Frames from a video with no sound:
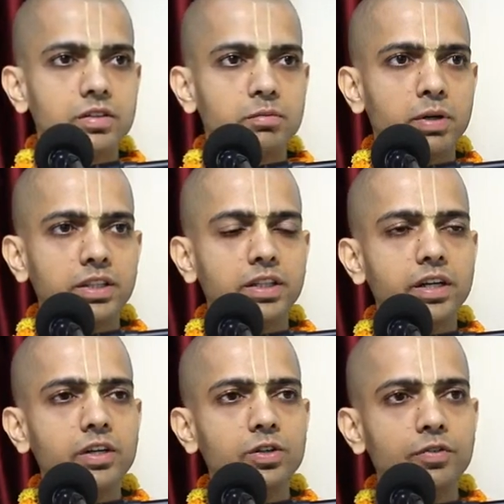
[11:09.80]
by the
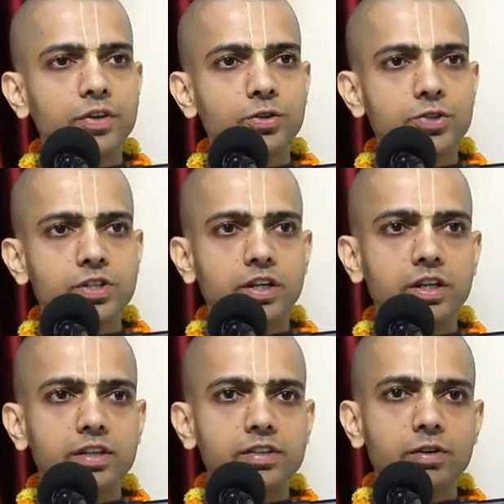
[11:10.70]
dint of his
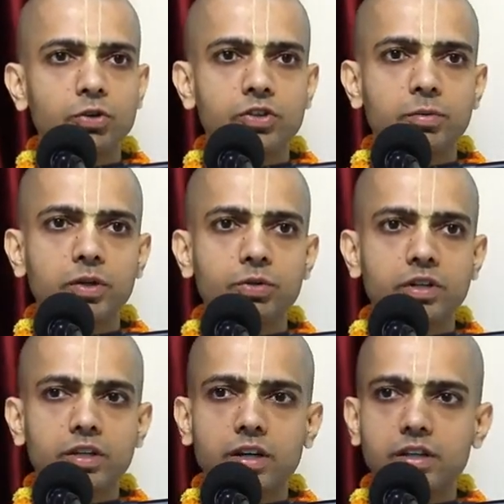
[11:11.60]
austerities, he was able to
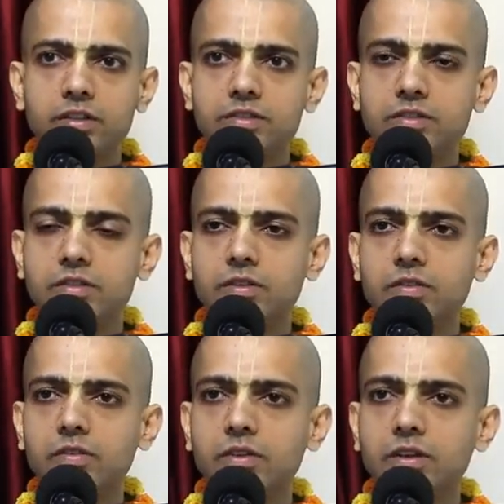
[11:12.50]
realize
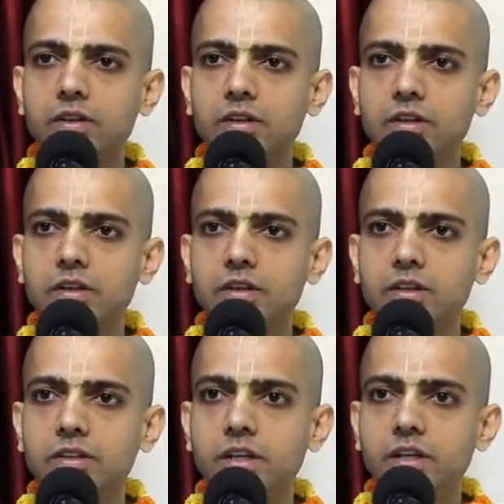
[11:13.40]

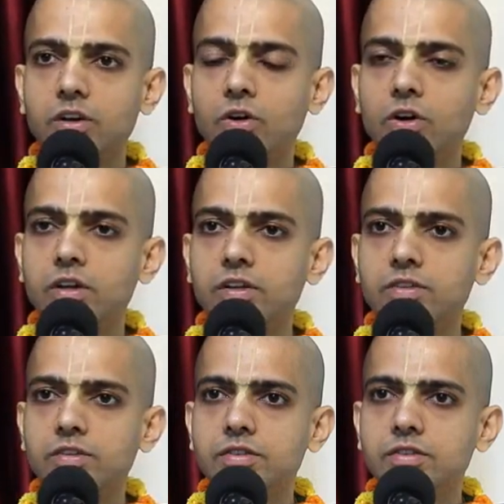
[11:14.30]
that Lord
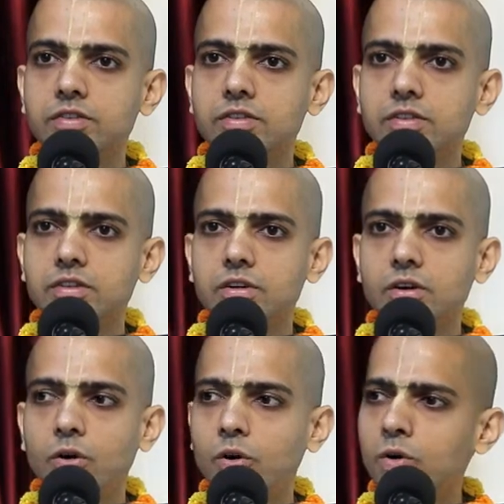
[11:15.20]
is
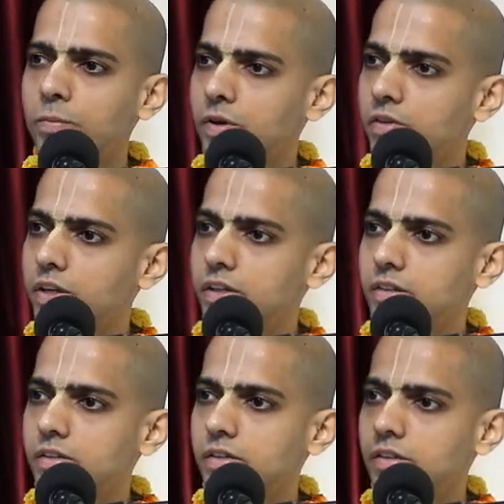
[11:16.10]
all
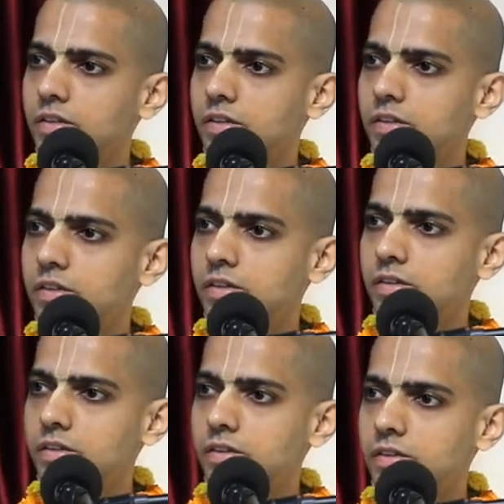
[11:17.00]
pervading.
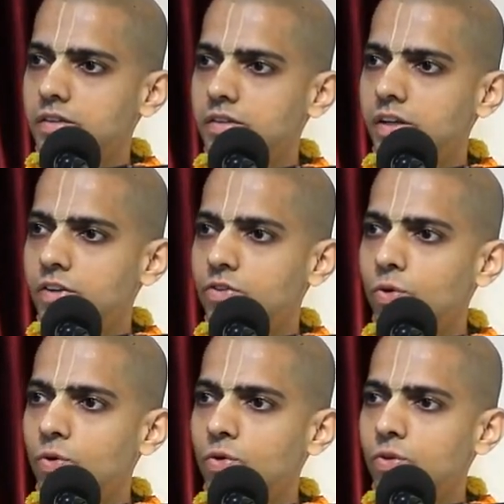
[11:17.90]
There is
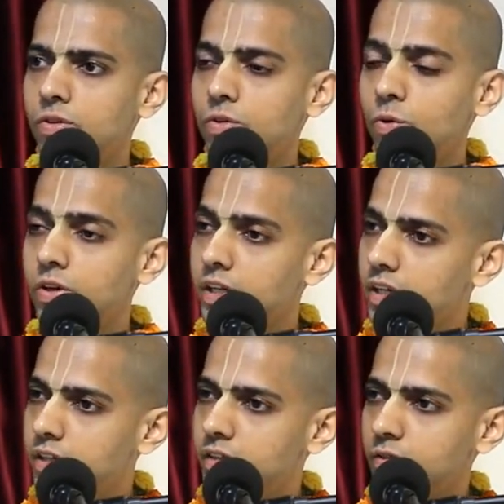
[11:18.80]
no
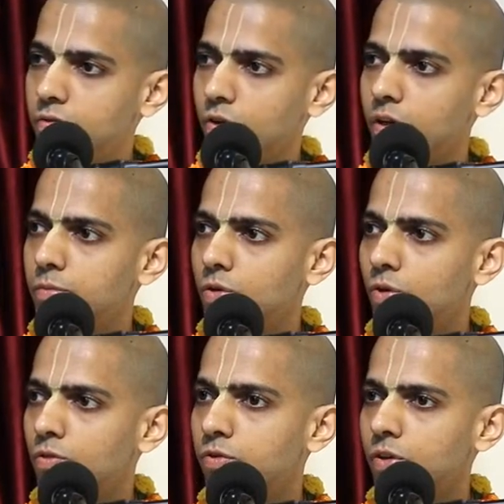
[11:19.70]
need for him to
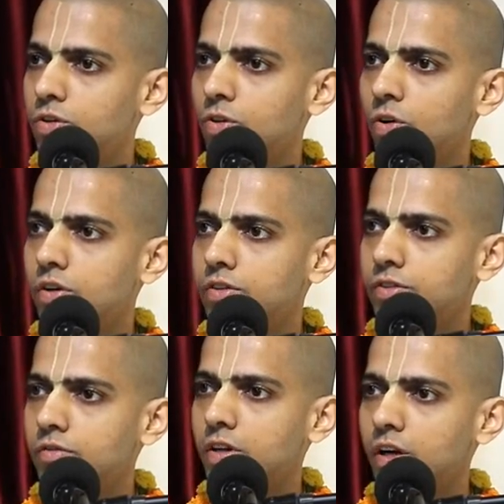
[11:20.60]
look for the Lord
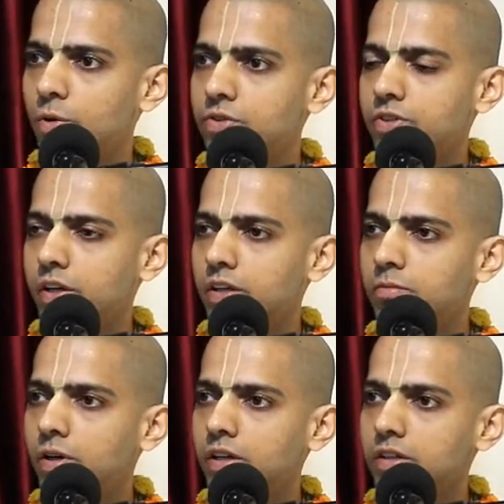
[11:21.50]
somewhere
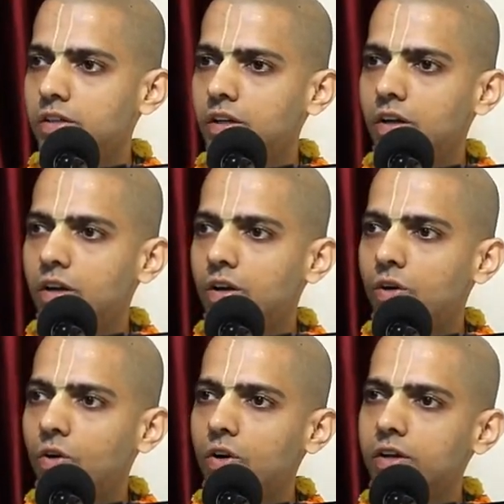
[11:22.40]
outside, but
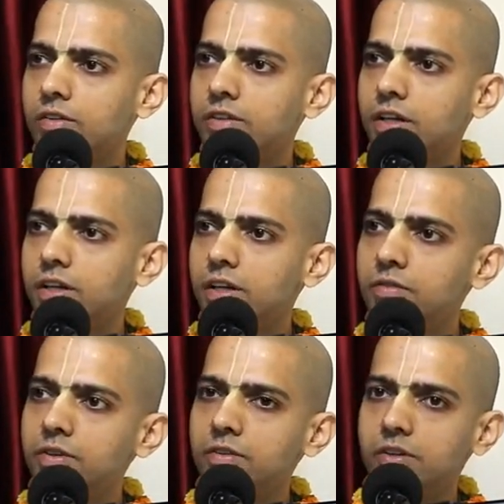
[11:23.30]
Lord is there
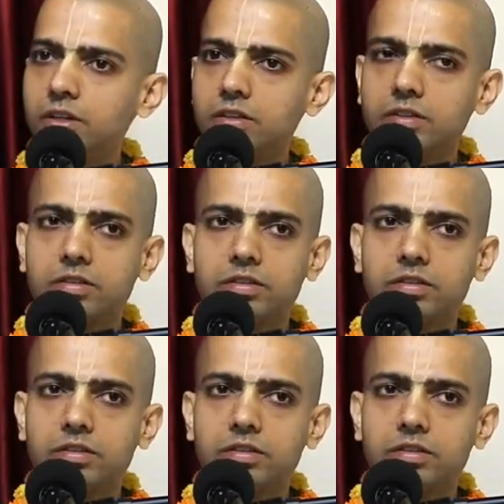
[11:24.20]
everywhere.